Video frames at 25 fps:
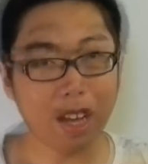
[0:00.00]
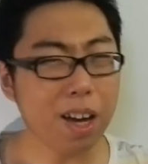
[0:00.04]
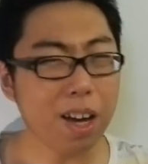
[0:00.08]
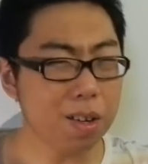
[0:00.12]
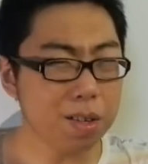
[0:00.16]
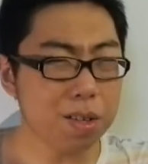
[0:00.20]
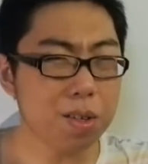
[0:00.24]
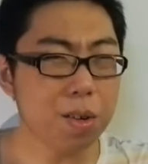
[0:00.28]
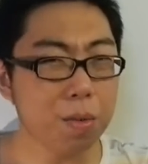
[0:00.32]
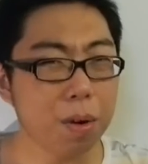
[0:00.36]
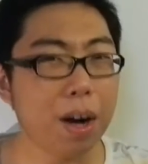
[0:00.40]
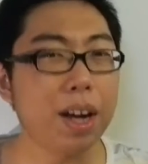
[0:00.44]

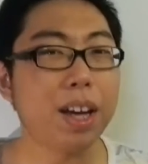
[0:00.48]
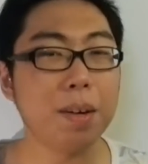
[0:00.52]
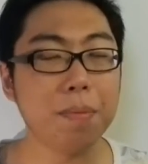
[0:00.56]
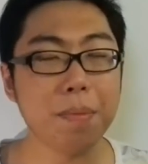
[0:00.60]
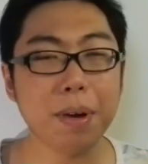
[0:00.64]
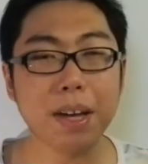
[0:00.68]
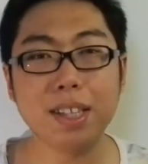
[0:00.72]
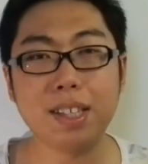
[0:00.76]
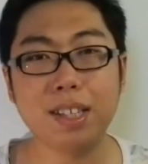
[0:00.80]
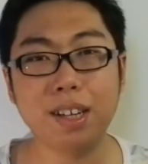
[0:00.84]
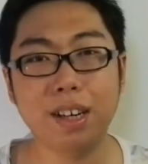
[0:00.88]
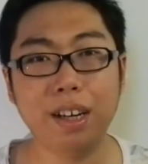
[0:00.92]
I also
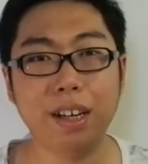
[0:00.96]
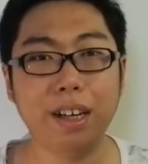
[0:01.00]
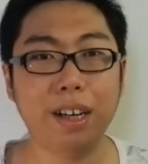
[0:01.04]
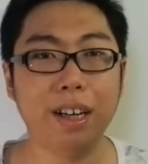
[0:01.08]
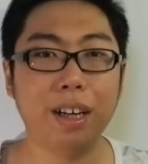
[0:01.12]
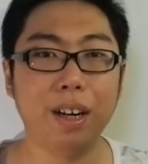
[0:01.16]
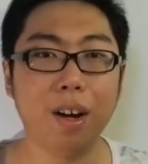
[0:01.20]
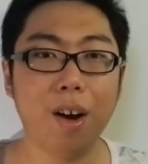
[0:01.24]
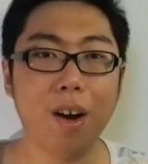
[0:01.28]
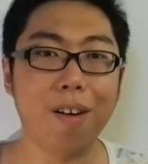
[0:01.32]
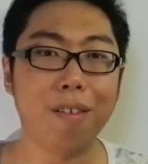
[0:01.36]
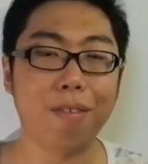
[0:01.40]
recommend
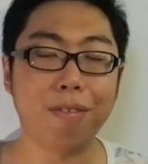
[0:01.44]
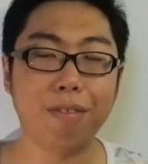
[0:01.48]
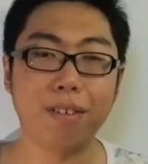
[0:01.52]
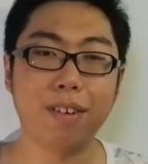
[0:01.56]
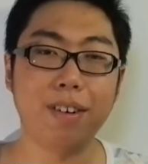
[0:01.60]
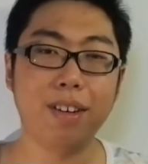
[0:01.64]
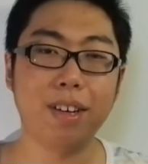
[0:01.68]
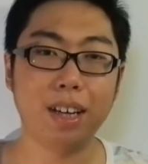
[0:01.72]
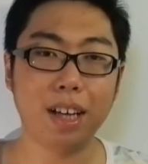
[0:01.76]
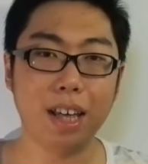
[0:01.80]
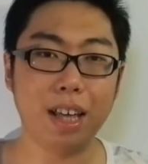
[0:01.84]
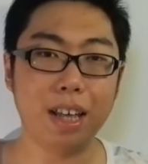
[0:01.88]
turning it
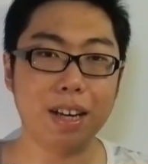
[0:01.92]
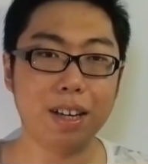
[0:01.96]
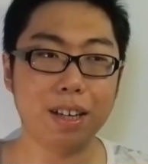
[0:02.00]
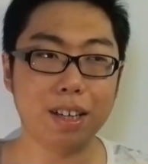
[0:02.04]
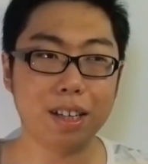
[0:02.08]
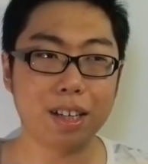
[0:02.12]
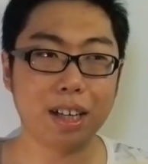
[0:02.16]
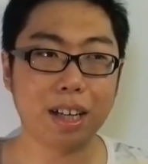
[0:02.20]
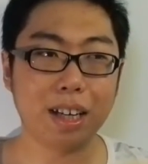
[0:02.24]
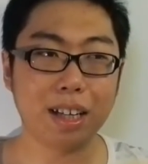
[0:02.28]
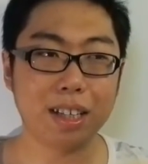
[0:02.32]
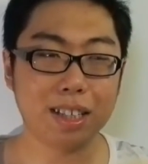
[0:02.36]
off. It
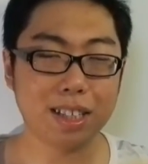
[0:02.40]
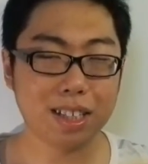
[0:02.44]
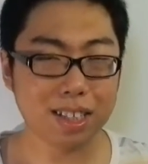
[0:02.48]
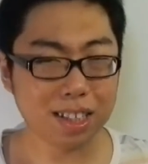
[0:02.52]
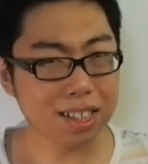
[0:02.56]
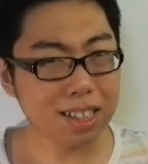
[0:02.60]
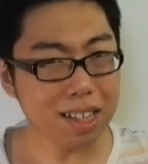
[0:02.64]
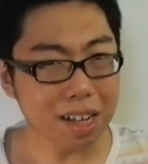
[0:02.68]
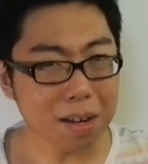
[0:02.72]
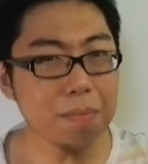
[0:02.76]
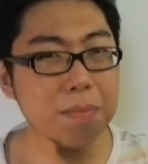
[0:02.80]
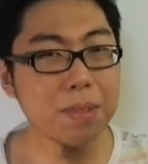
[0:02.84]

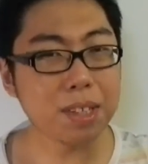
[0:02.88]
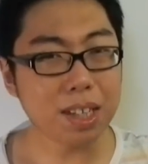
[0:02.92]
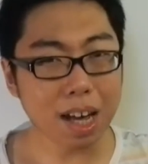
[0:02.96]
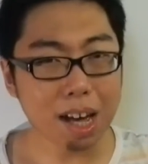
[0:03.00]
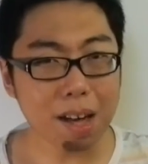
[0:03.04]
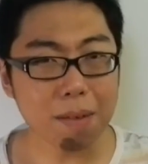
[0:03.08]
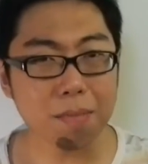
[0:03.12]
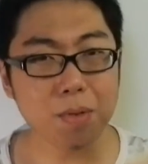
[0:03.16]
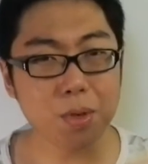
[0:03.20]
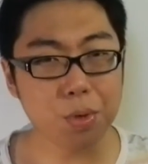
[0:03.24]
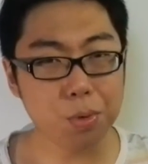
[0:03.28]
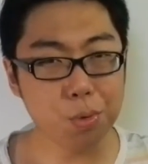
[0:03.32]

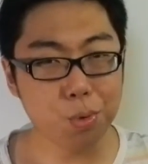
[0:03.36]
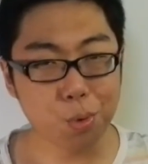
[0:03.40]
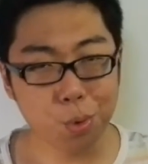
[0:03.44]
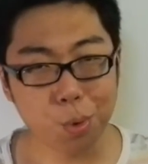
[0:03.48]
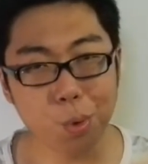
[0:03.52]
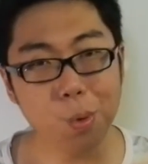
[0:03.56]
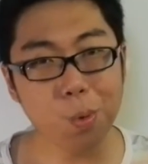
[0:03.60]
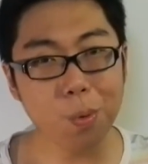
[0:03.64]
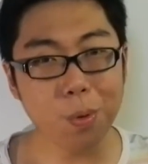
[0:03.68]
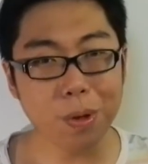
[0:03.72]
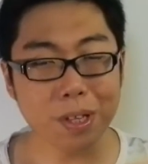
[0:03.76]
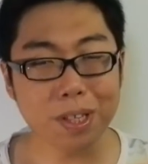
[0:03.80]
sometimes
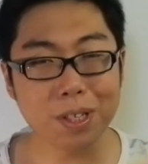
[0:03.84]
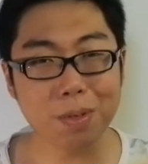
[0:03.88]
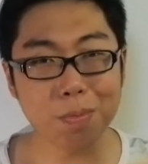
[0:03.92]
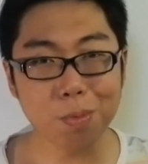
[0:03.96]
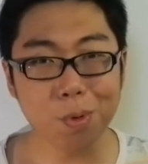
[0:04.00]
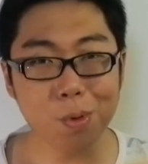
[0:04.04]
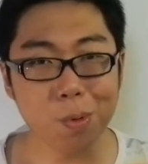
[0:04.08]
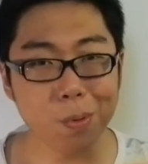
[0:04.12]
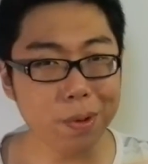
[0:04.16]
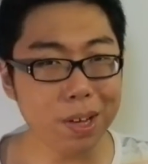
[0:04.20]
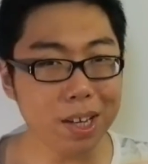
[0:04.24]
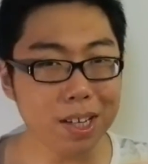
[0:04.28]

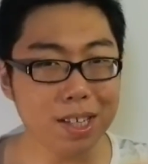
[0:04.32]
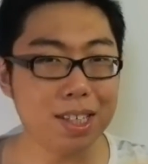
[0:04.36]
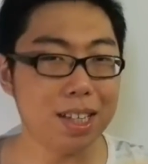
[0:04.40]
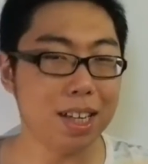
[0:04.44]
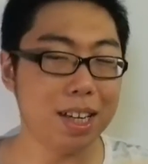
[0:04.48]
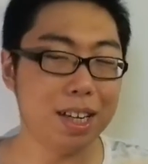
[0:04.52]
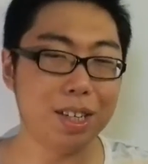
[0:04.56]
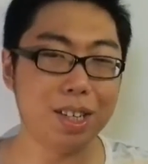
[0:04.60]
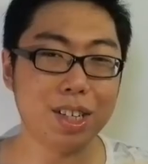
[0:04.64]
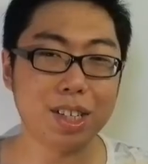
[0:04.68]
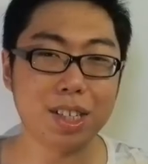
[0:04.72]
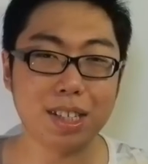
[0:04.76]
ruins
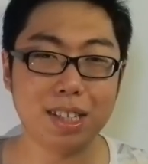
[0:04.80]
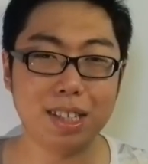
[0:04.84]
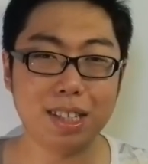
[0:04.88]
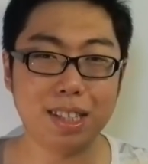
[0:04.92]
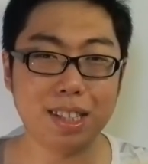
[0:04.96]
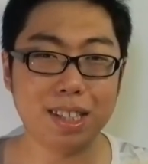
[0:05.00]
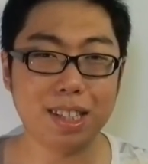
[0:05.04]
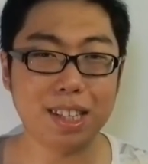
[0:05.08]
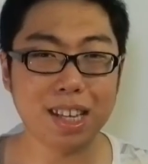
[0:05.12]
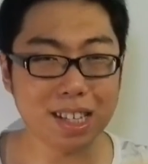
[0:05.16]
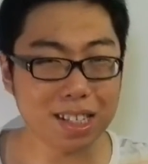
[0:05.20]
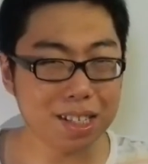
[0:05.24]
movies, it just
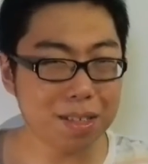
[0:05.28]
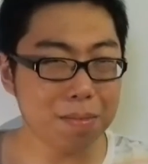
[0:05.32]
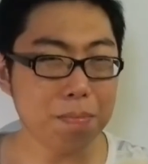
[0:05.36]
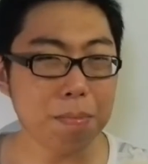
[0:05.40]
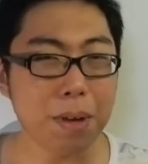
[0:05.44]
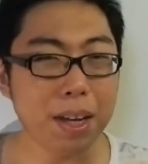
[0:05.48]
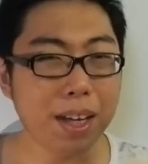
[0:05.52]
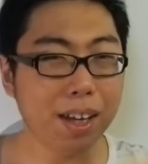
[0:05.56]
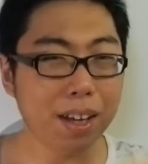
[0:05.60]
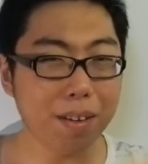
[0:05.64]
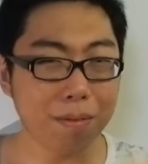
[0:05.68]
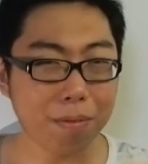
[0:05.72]

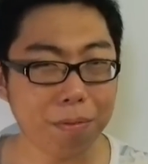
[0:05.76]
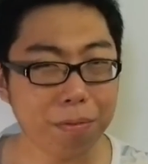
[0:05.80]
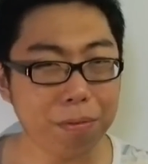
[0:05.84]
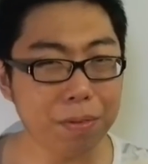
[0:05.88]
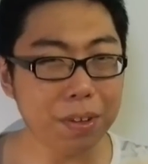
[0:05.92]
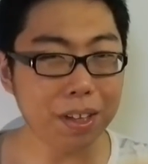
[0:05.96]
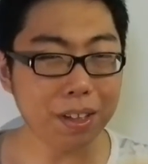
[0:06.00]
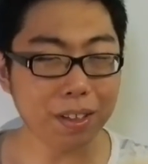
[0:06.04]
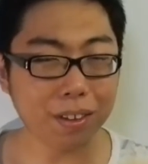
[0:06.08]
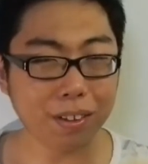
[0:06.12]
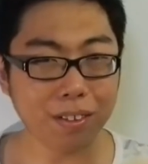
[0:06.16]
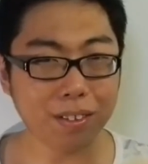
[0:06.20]
doesn't make it
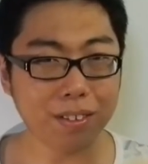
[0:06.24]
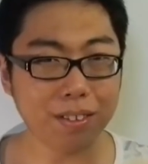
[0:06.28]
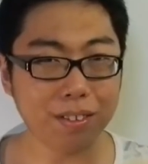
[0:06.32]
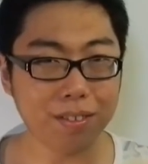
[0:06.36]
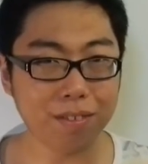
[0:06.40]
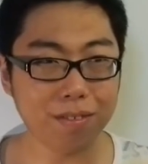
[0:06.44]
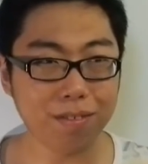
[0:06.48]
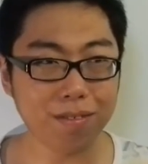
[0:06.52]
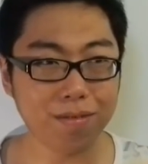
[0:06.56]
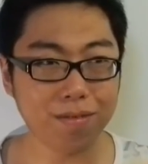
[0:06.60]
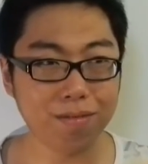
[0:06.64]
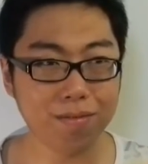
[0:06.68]

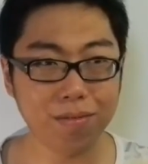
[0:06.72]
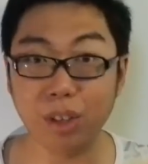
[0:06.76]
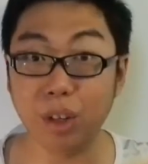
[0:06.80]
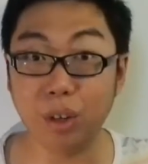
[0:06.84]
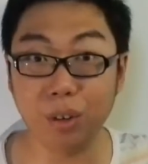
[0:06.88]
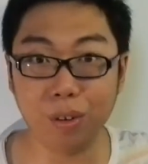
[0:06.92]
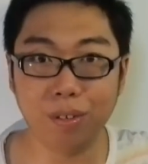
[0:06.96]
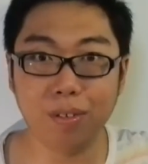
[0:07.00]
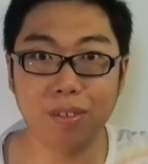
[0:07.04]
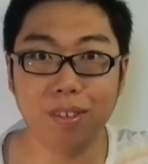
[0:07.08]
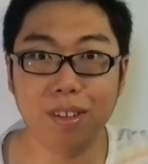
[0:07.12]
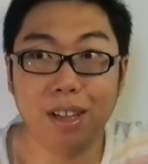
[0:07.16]
feel,
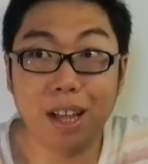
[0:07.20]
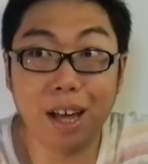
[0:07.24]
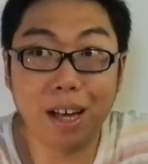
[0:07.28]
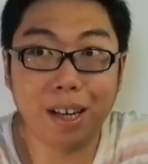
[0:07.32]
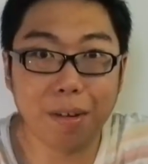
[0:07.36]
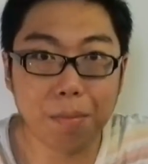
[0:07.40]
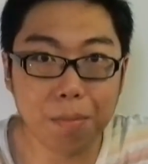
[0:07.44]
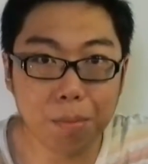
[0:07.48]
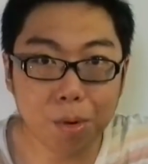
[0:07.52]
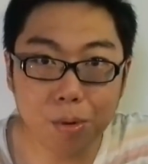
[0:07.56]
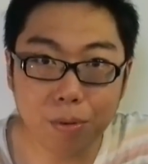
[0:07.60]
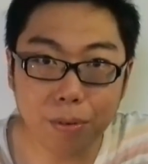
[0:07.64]
you know,
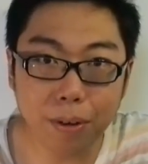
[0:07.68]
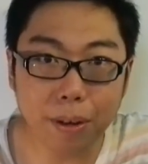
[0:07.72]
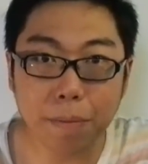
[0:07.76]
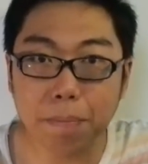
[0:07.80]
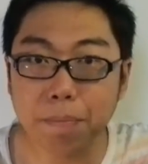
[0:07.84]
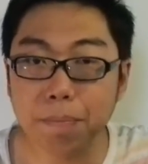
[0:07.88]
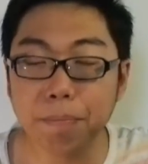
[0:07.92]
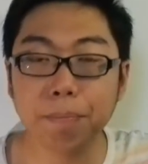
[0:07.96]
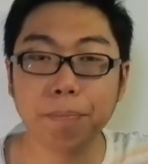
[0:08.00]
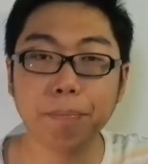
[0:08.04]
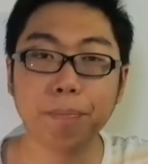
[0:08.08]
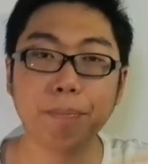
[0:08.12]
like a
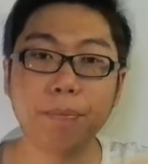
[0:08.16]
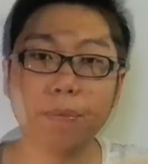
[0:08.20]
movie.